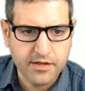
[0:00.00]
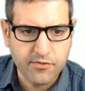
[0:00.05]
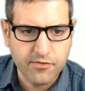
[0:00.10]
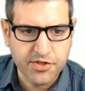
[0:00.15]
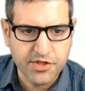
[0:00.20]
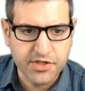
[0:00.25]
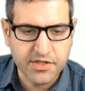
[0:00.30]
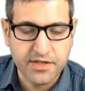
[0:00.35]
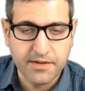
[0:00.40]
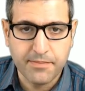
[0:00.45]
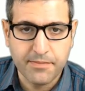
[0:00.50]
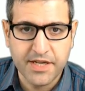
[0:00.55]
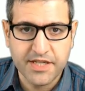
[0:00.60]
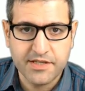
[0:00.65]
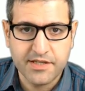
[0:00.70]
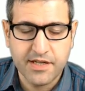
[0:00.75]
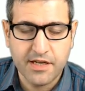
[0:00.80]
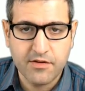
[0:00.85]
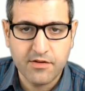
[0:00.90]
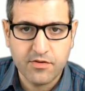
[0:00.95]
which is a
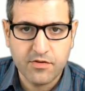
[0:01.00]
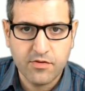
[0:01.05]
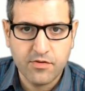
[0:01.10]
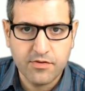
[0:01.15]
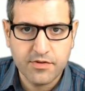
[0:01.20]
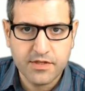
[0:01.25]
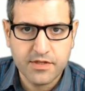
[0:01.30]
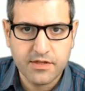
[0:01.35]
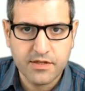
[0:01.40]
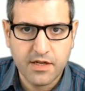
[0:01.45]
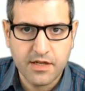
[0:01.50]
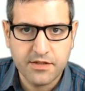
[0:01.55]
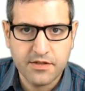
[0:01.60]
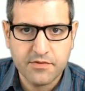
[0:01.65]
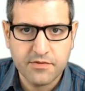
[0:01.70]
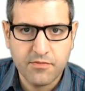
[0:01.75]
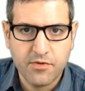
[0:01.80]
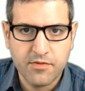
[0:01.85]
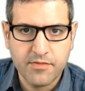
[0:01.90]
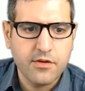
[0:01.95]
bestseller course at
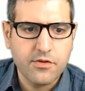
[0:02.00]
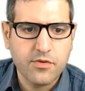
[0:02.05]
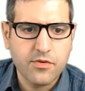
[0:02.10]
this moment,